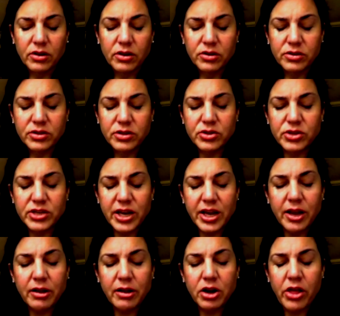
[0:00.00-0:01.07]
So take
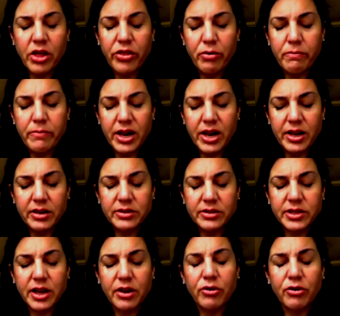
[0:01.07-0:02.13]
another minute
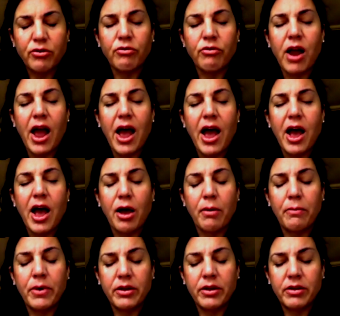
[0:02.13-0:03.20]
and
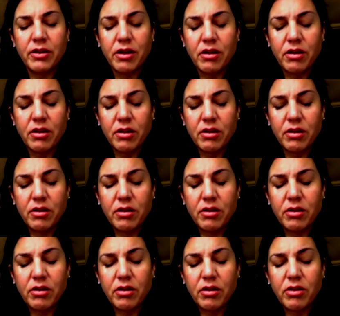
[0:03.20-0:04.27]
grab
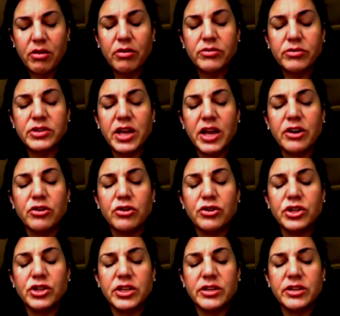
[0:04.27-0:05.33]
those
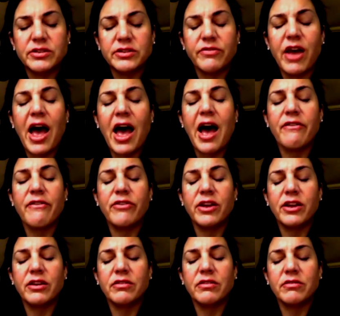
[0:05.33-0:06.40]
energies of
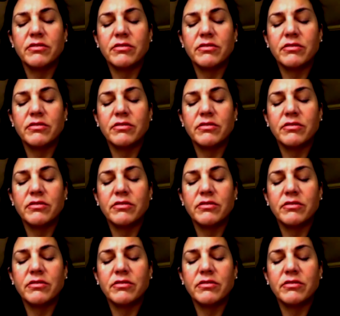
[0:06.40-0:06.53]
having,